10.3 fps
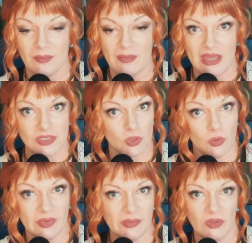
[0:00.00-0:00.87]
magical
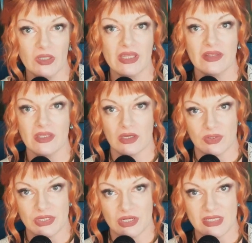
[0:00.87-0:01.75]
people in the
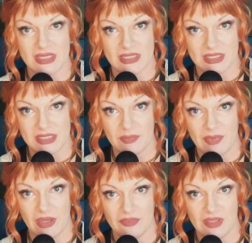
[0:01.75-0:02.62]
Ozarks is
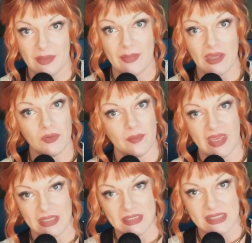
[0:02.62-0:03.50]
about the mountain
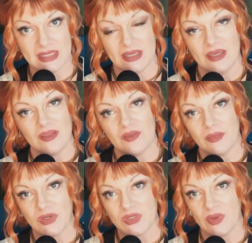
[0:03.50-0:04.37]
maids. The
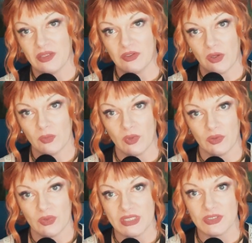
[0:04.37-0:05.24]
most well-known
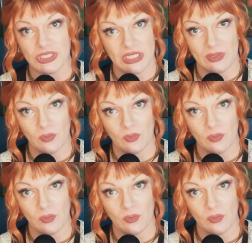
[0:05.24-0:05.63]
one was Jean